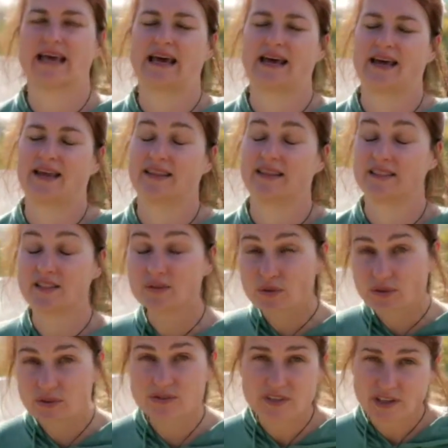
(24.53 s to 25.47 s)
uh, the
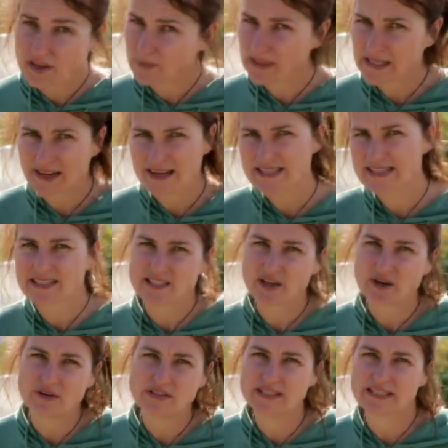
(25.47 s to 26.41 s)
soil's going to be nice and
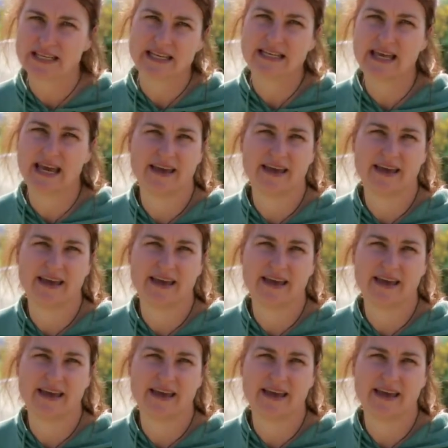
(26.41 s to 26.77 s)
toasty,